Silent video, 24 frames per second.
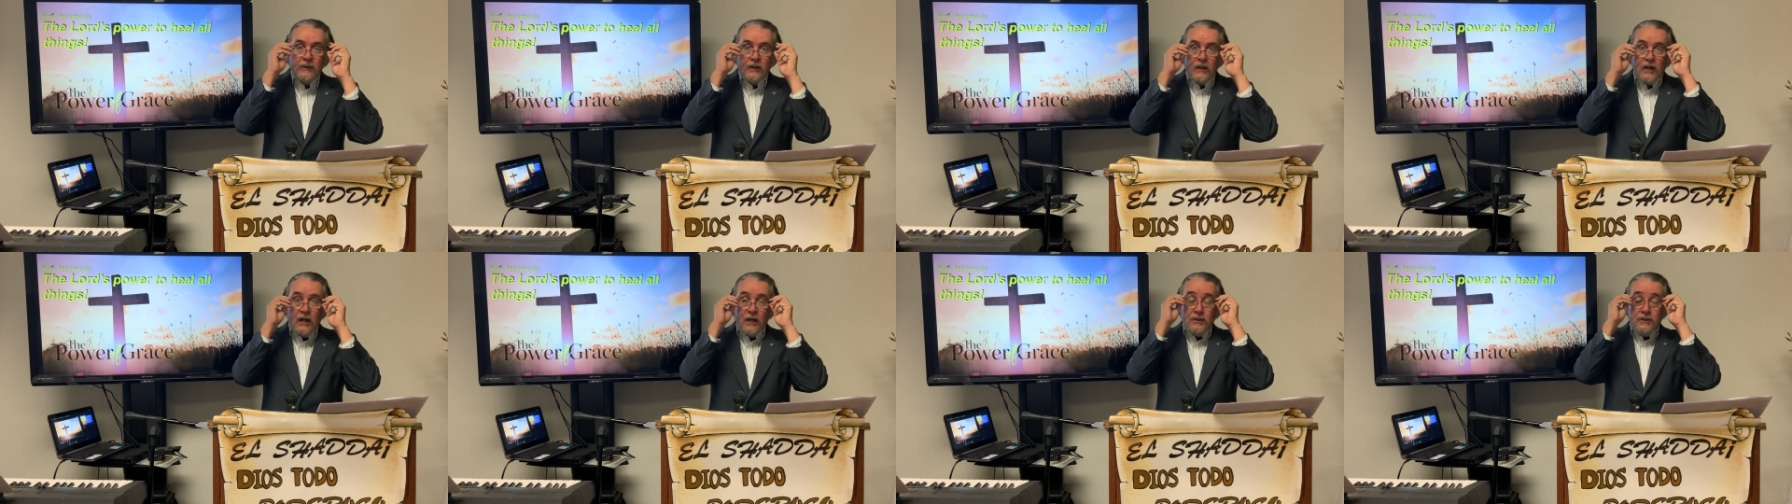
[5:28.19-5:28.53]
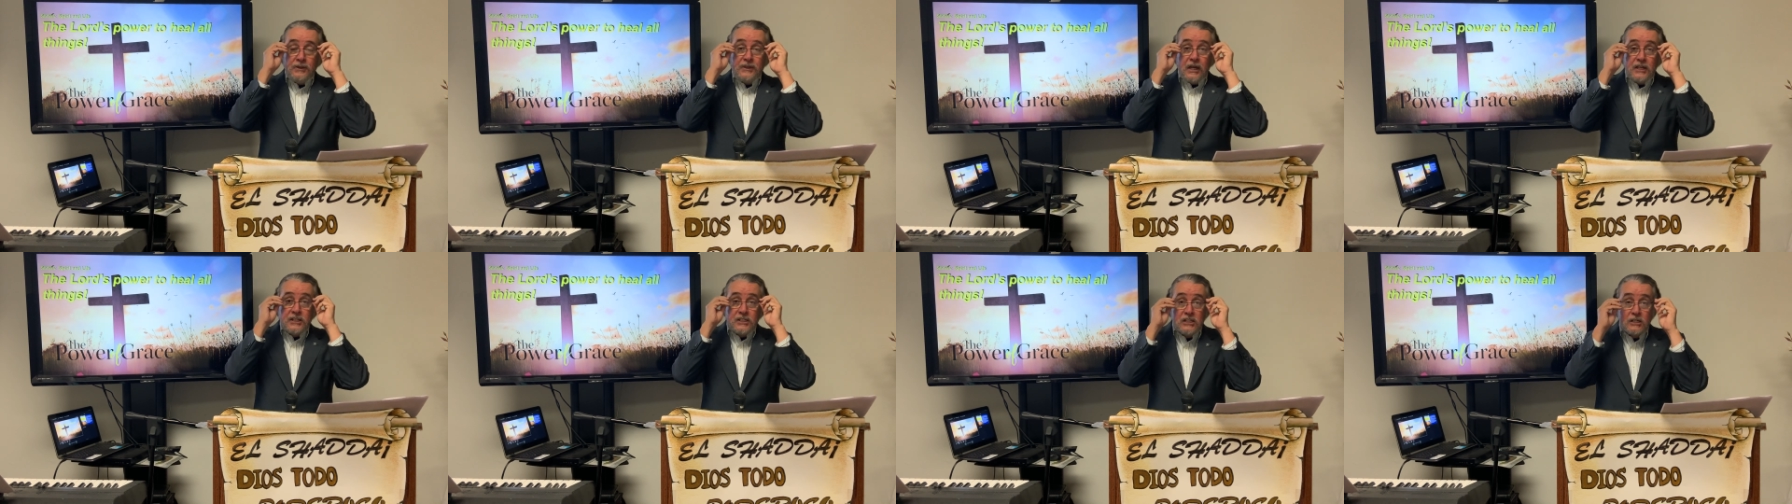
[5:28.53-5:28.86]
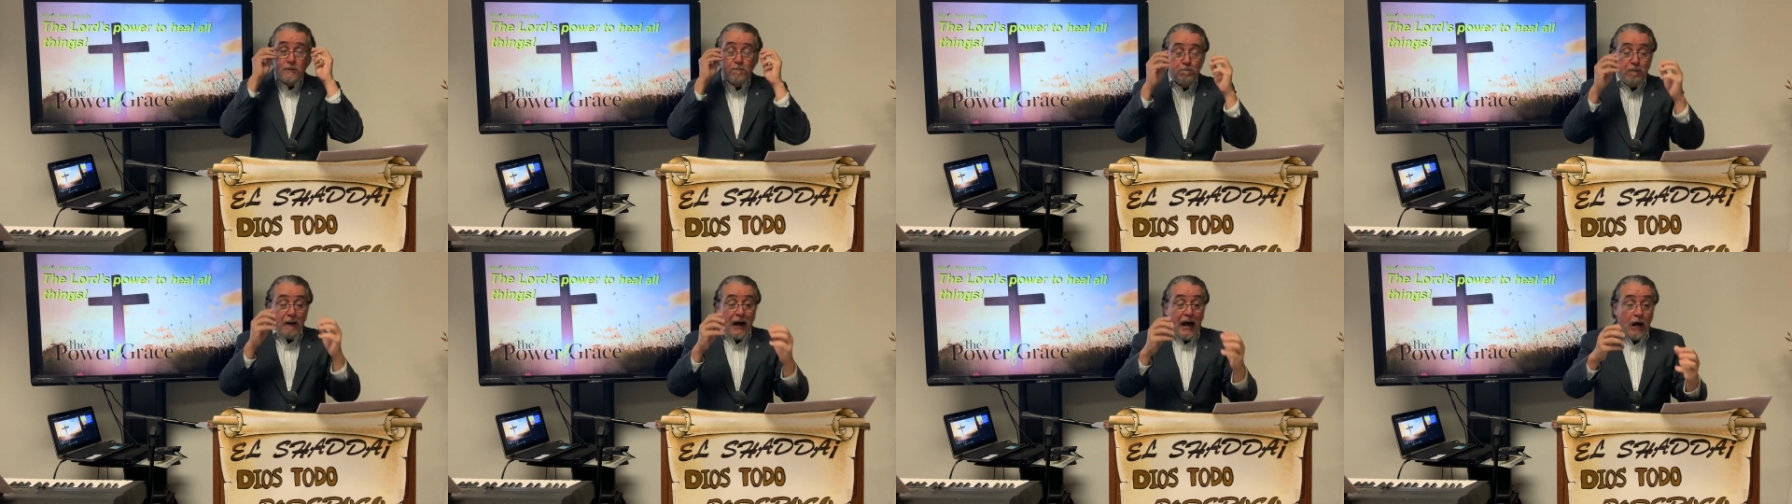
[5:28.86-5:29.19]
And this
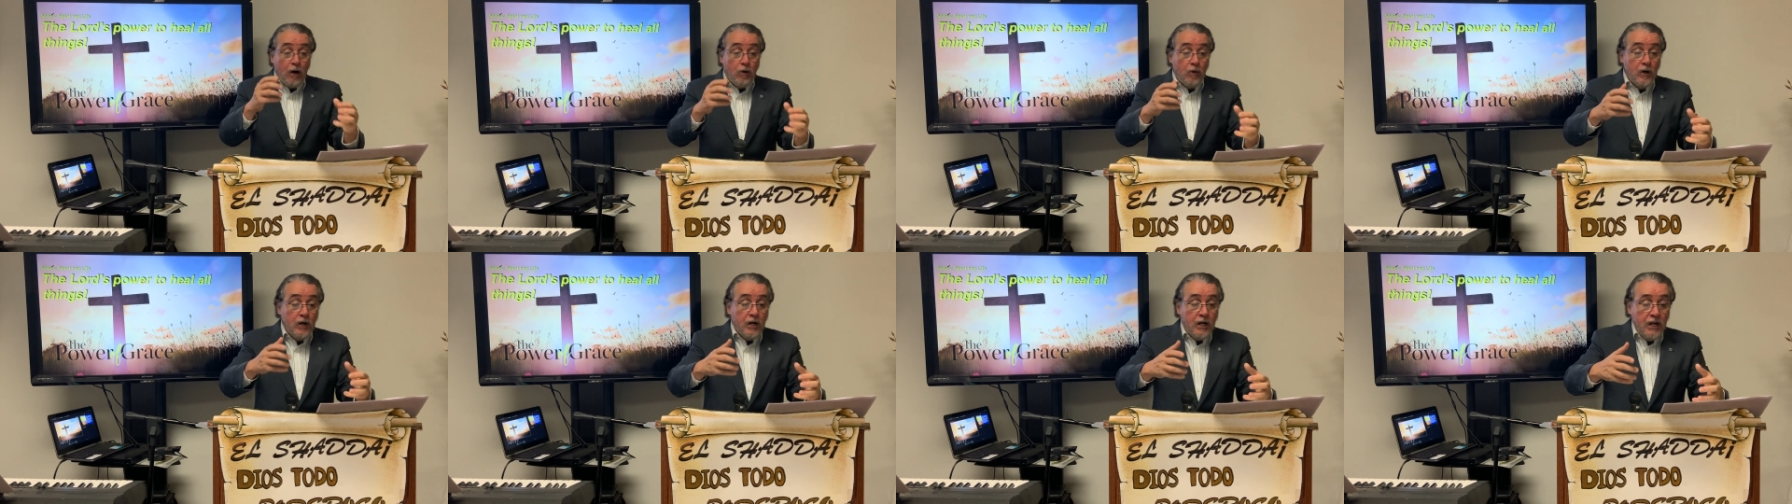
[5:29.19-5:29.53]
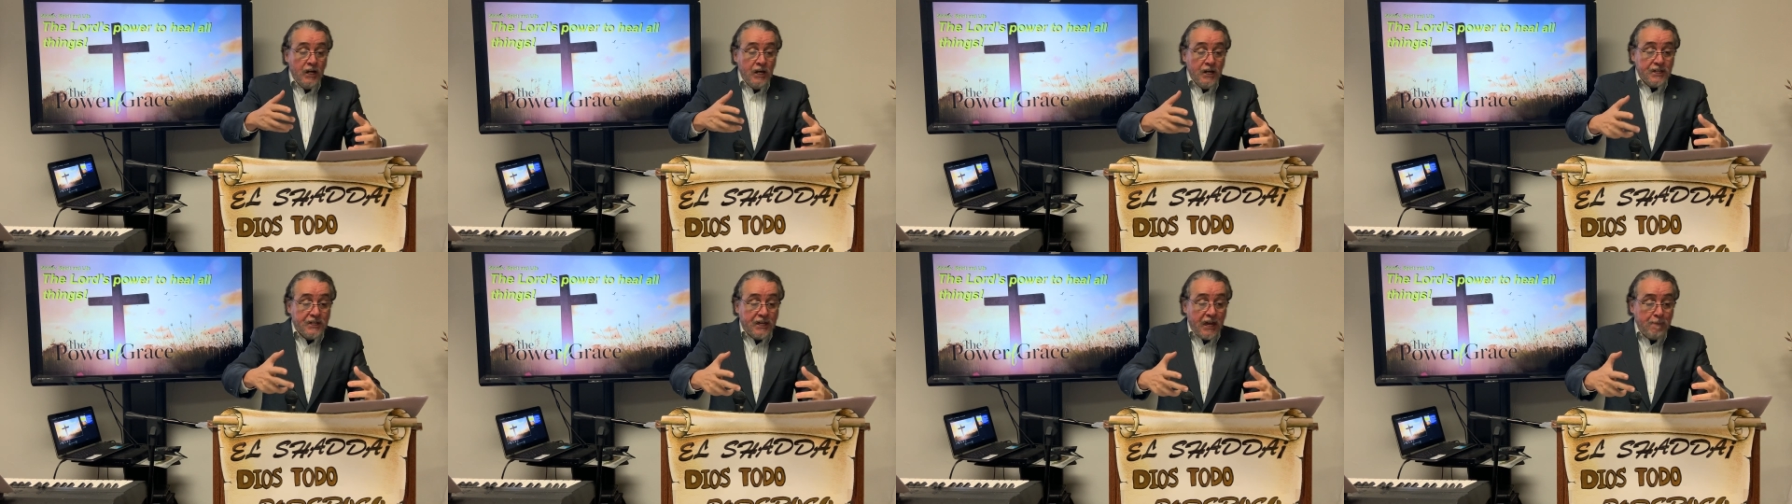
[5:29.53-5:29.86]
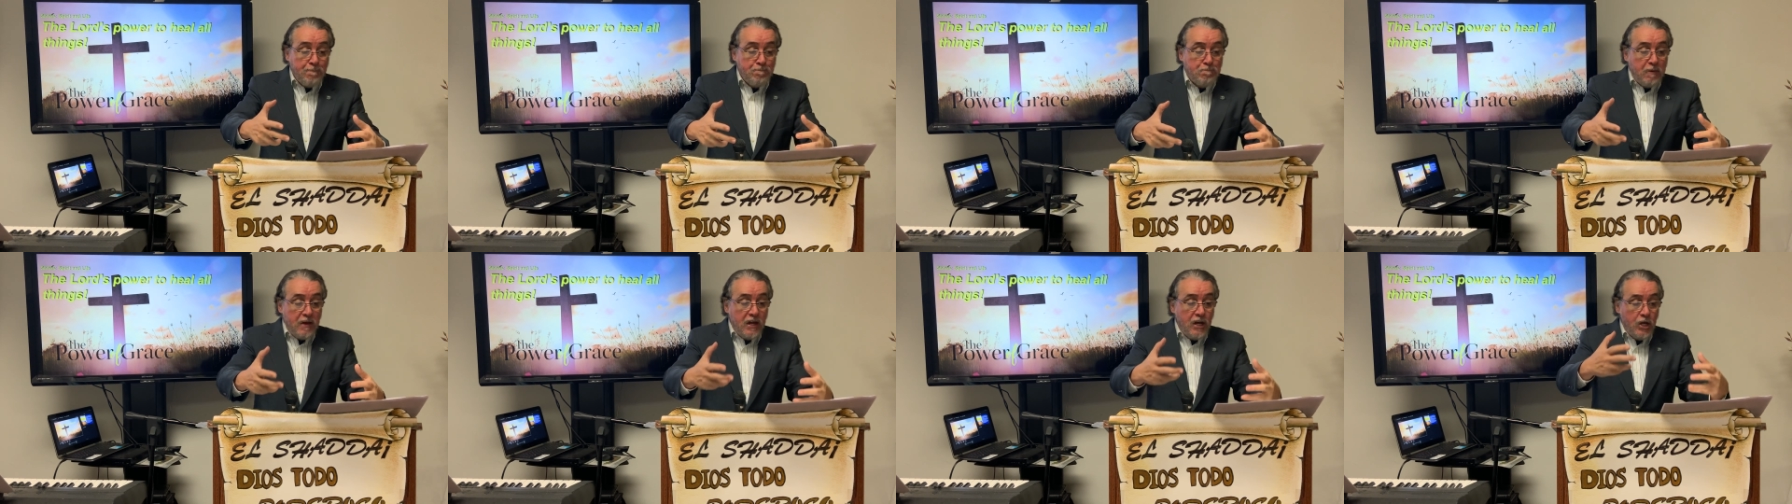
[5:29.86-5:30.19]
power
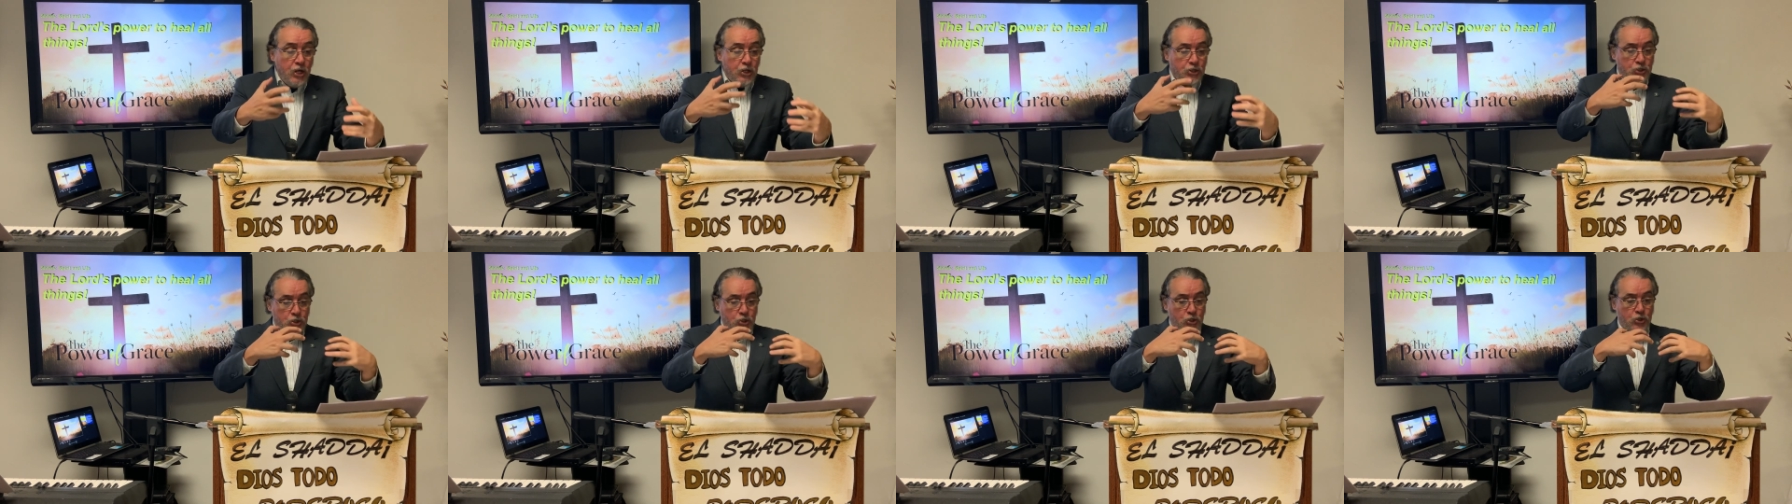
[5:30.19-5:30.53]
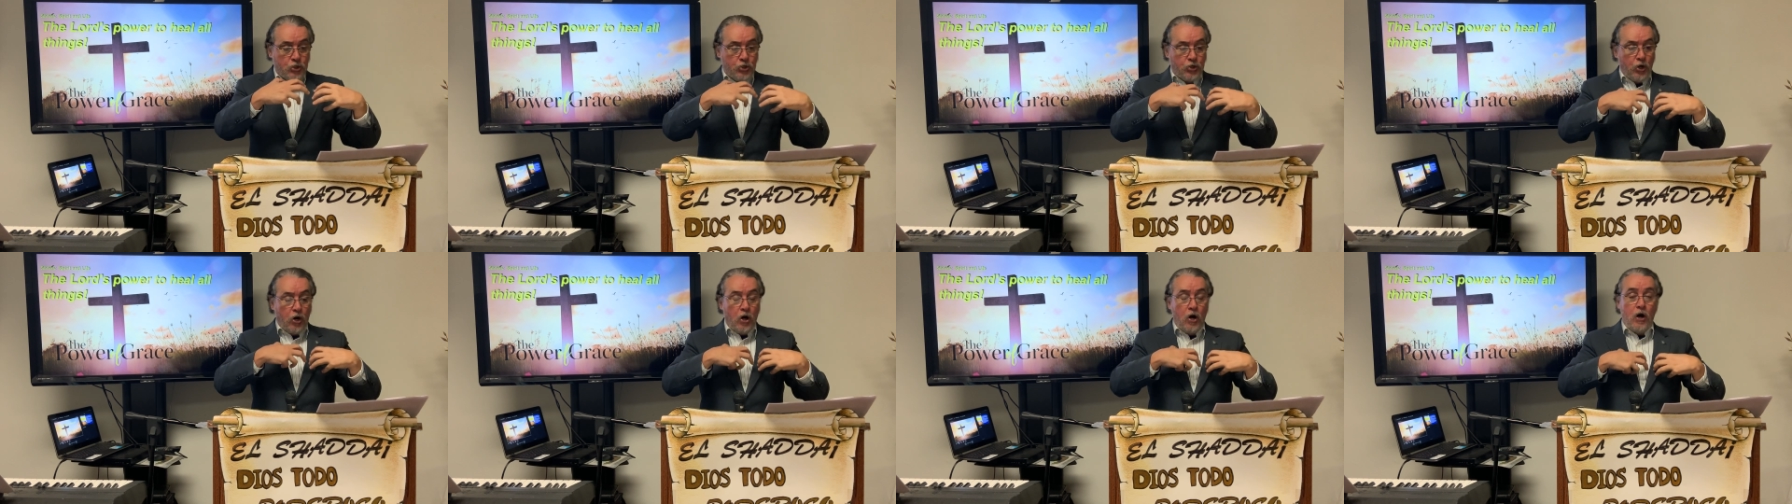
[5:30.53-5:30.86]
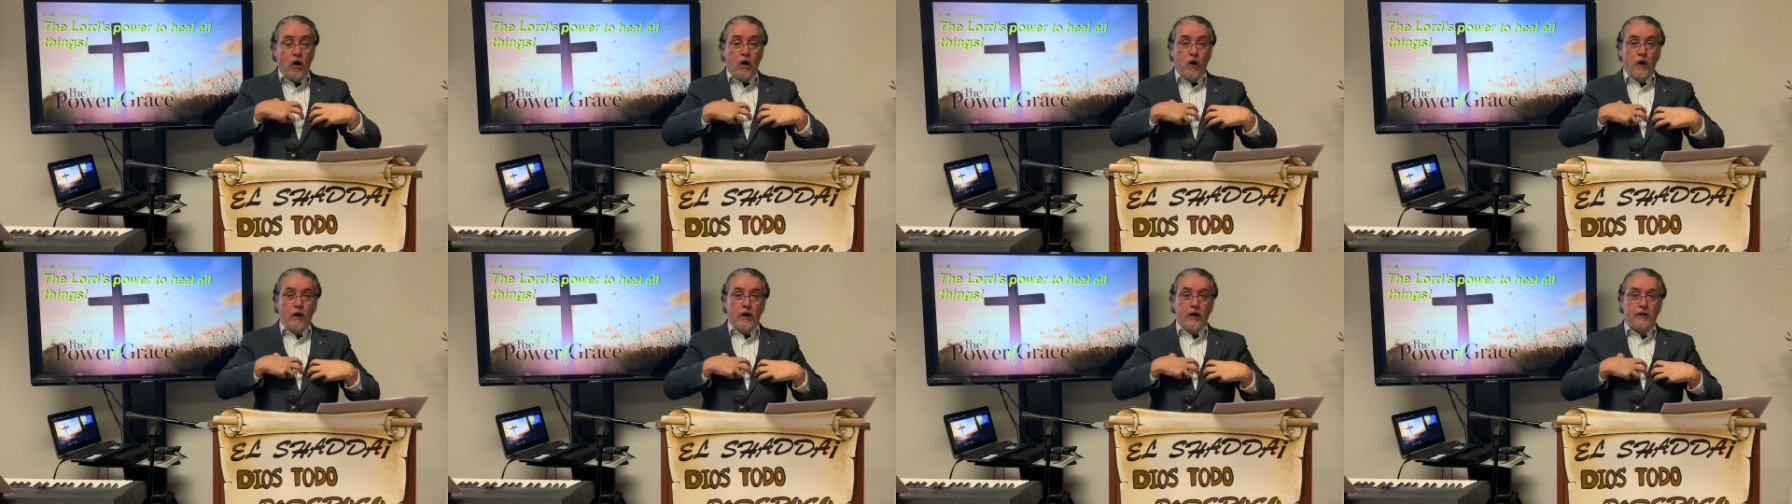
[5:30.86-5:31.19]
can be
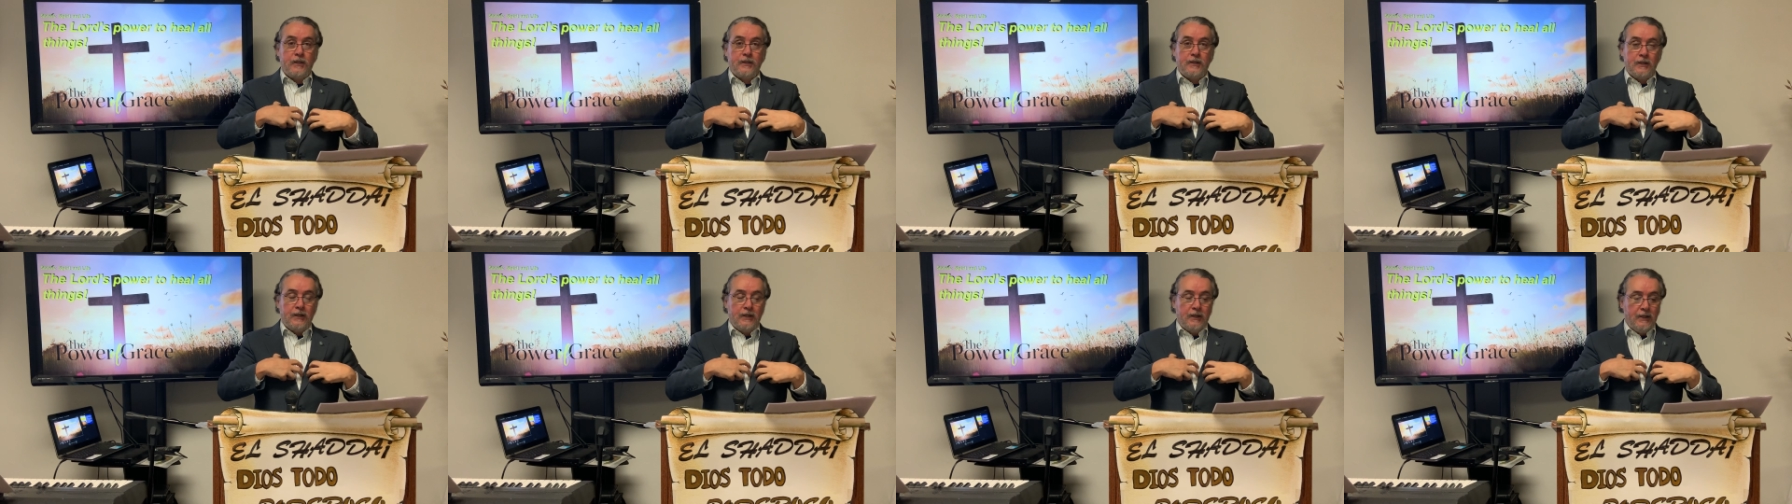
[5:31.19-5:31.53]
stored